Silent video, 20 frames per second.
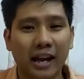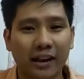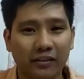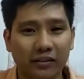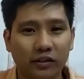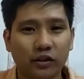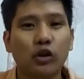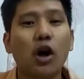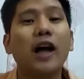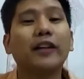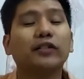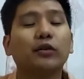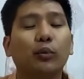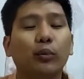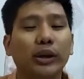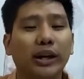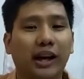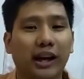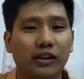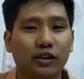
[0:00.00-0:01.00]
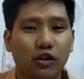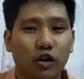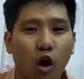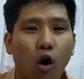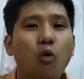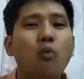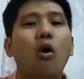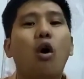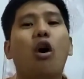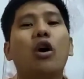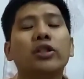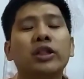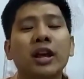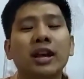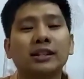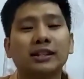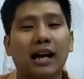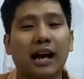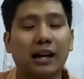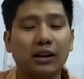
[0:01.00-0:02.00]
and that we can go on
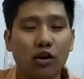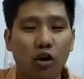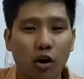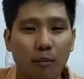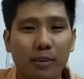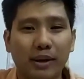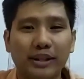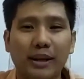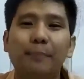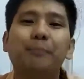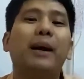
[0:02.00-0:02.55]
sa kalooban